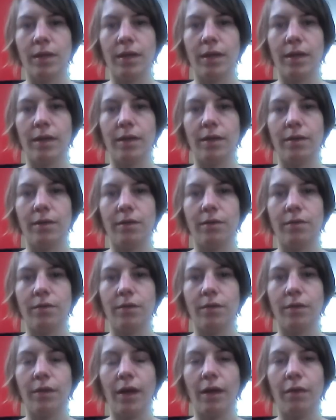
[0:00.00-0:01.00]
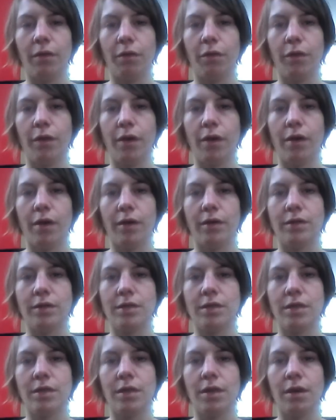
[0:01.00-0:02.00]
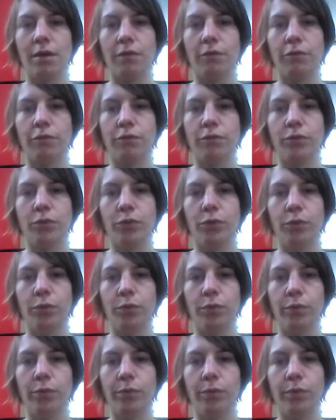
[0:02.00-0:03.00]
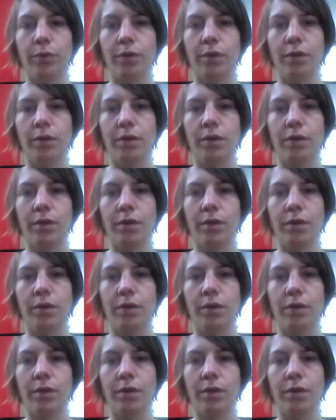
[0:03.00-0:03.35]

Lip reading: And that thought is enough to